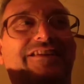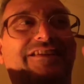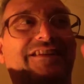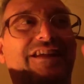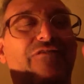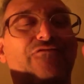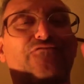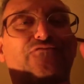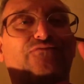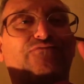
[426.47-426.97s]

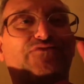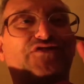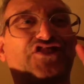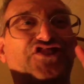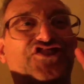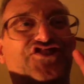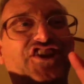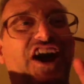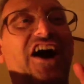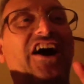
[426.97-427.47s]
the
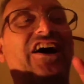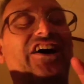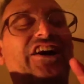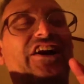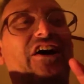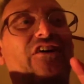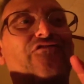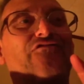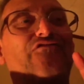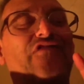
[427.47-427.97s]
son
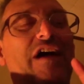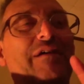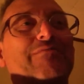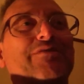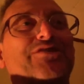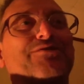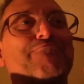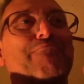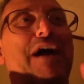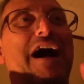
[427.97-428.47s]
of
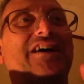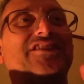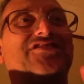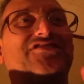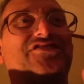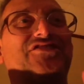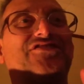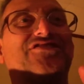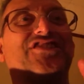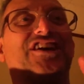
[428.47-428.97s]
famous
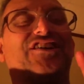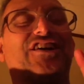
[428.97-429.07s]
monsters